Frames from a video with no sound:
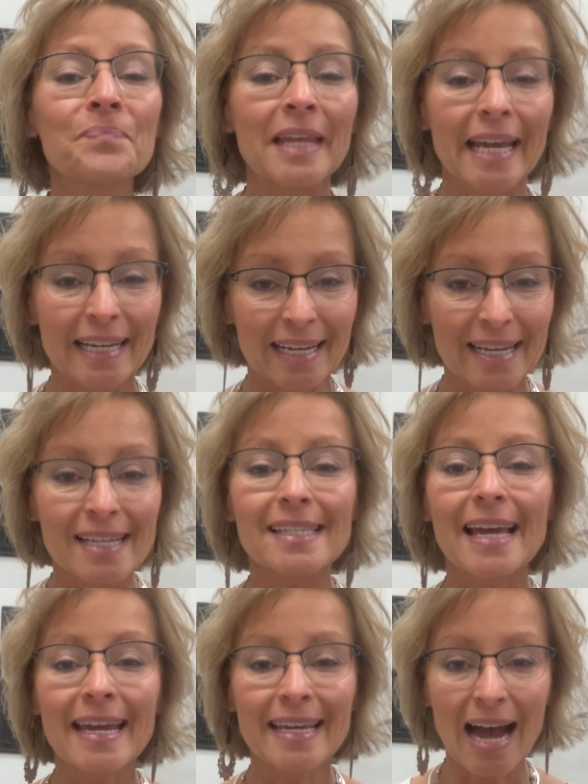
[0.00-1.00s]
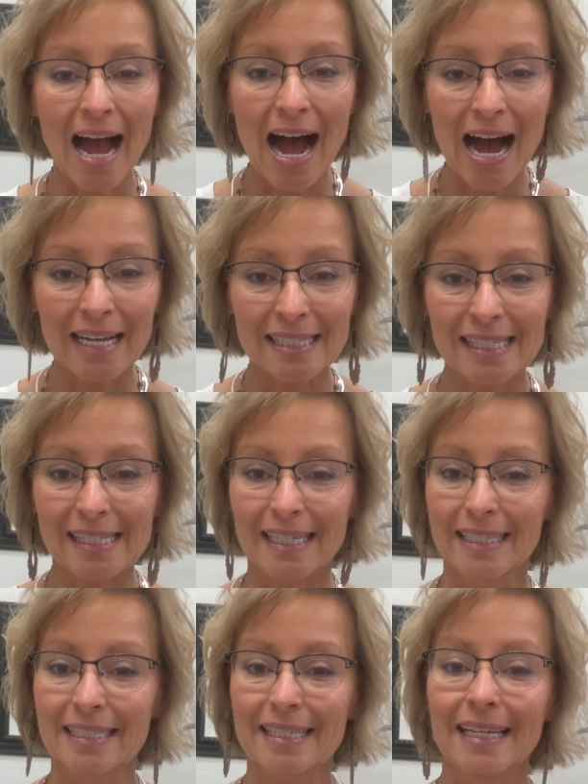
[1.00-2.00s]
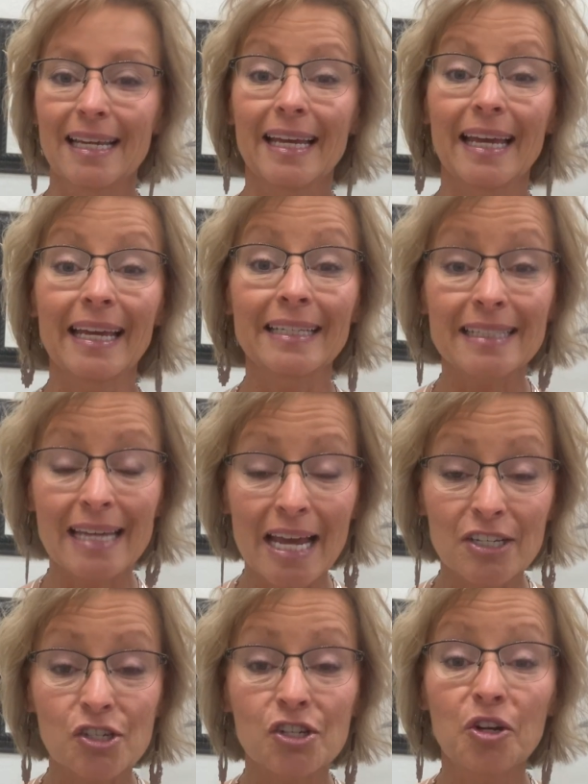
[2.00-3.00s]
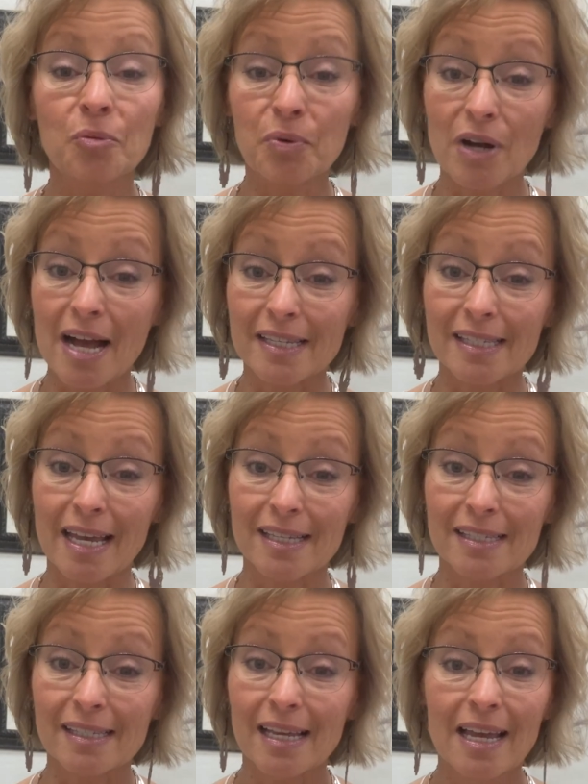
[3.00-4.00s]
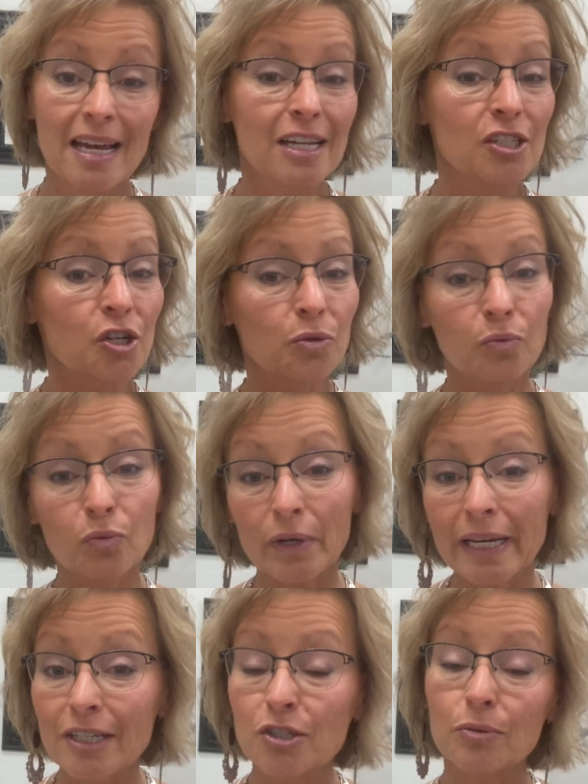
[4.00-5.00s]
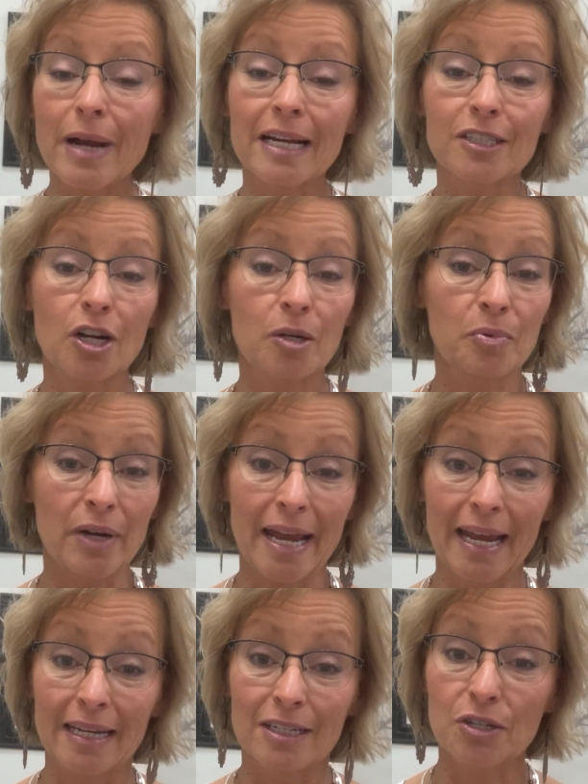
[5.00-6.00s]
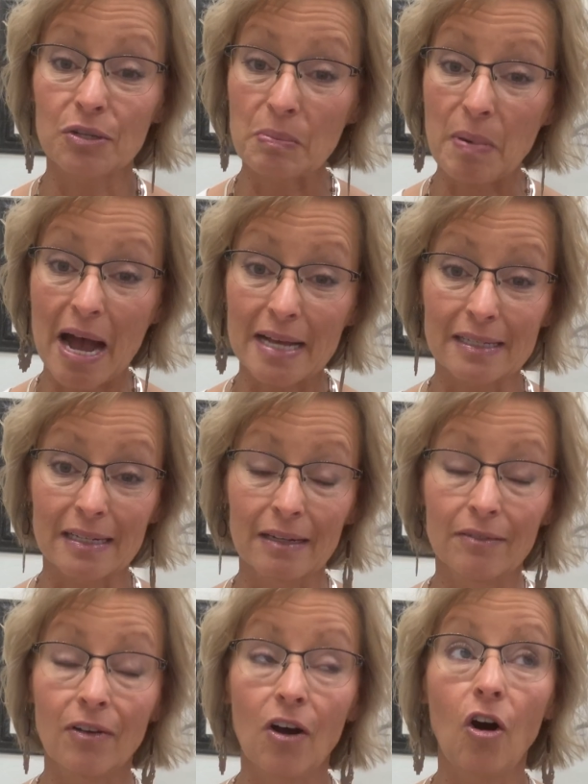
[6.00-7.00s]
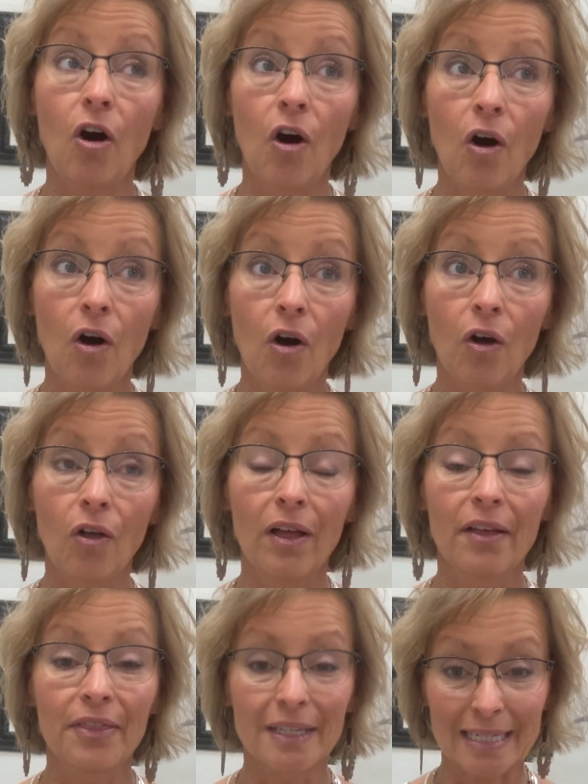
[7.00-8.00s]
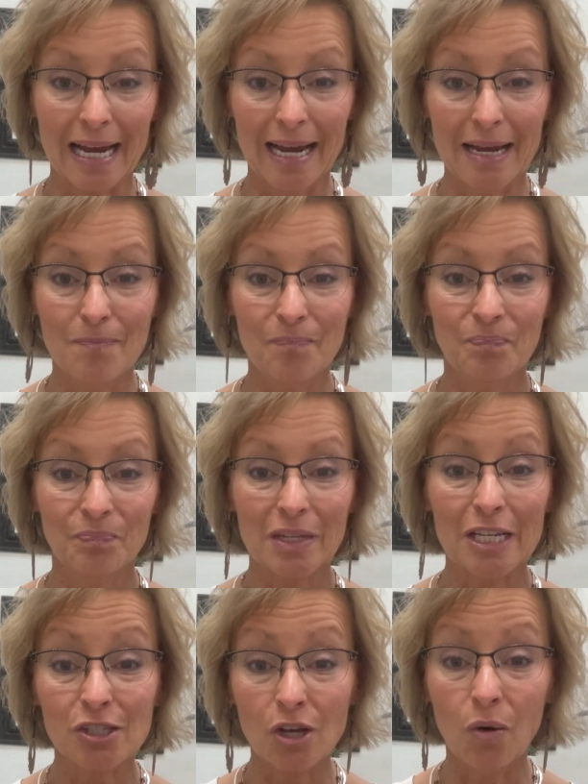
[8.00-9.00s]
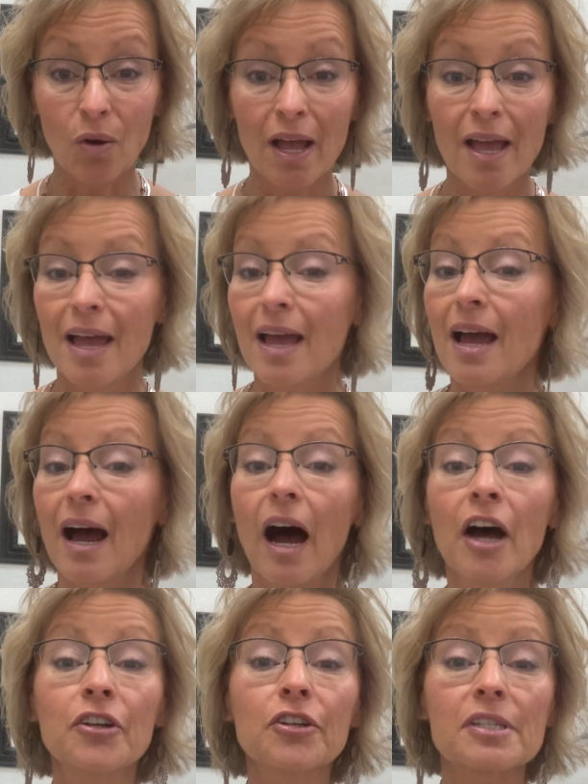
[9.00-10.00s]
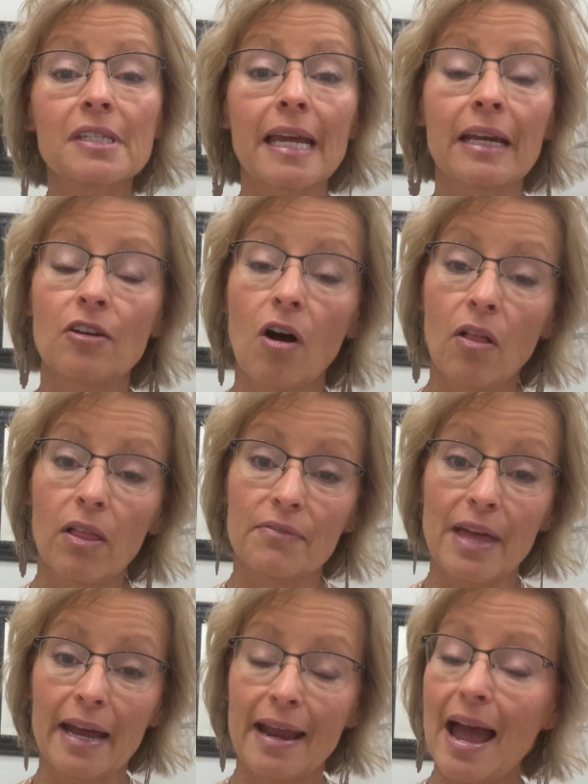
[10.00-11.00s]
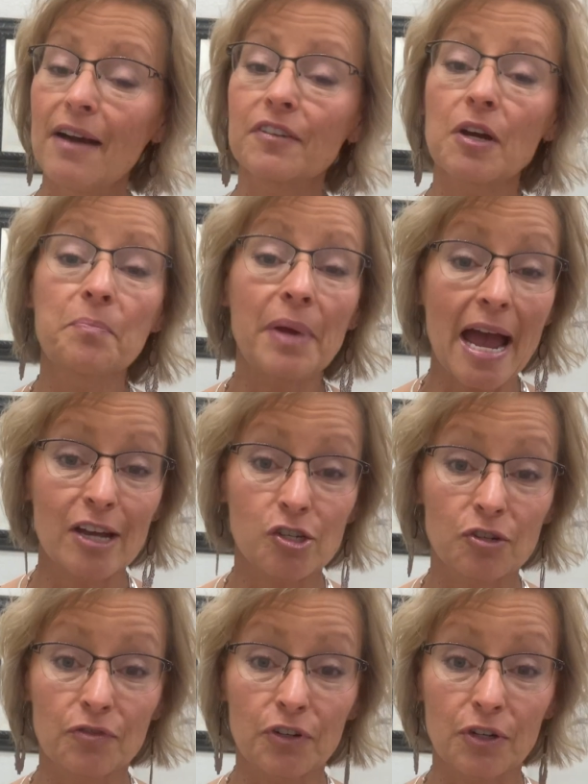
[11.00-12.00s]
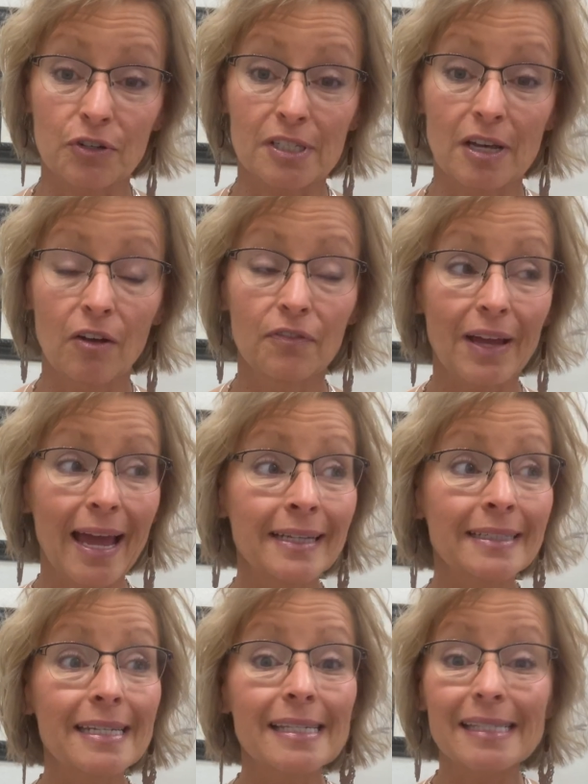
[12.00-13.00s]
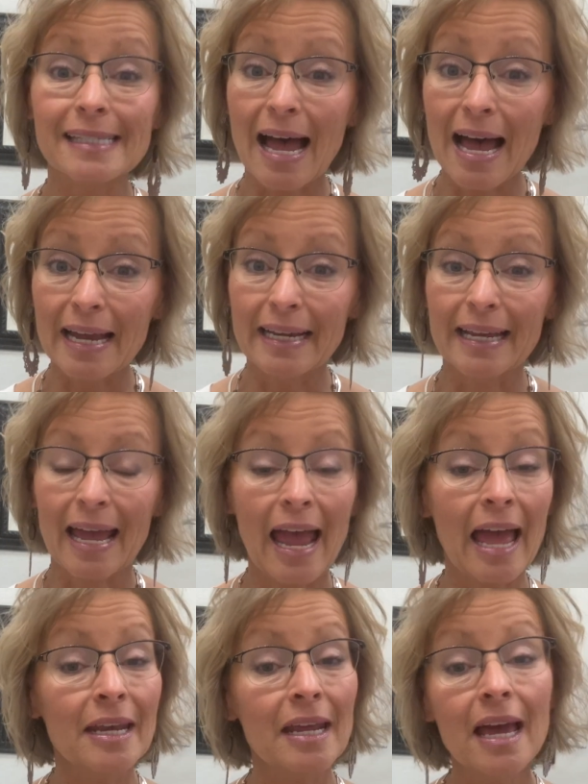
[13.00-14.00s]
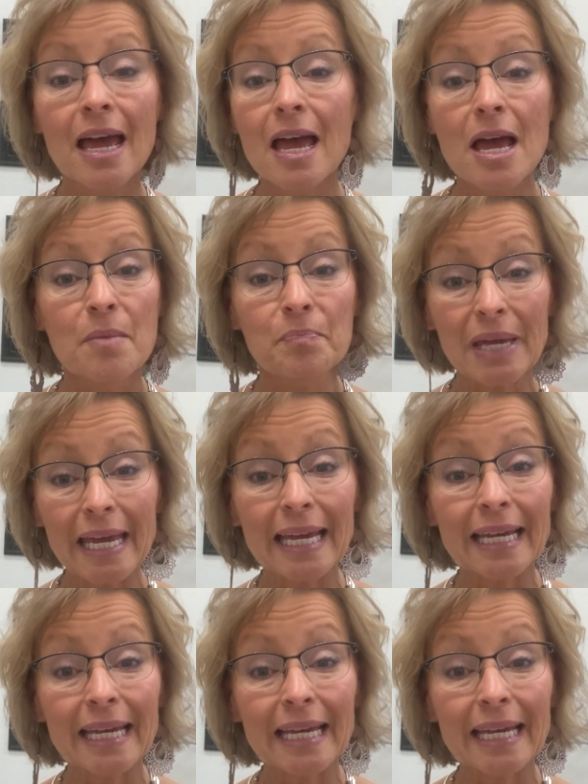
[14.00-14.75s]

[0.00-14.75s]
It is a constant, intentional process to redirect our brain to the positive all the time. So understand all of that. Have compassion for yourself and decide and be